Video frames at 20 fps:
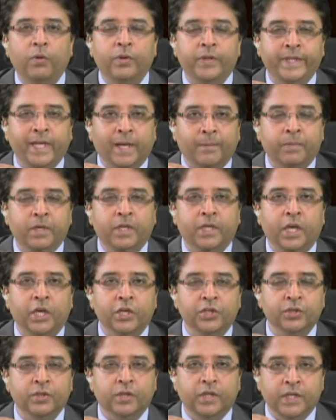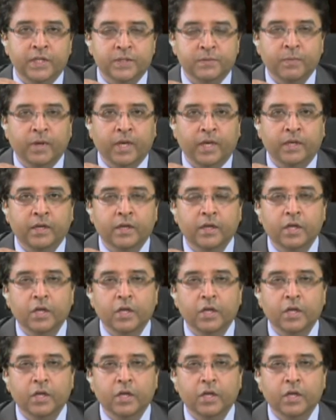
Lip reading: the application is made.